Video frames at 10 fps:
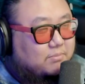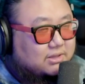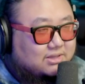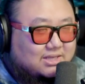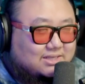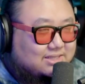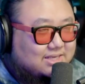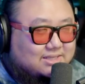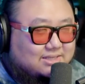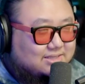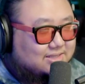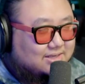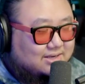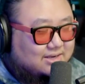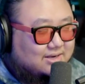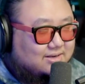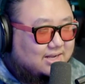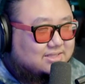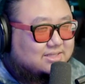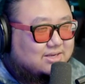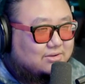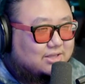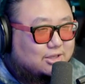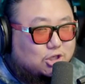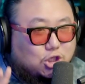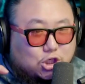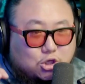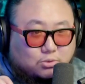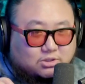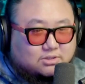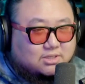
but this isn't necessarily cute.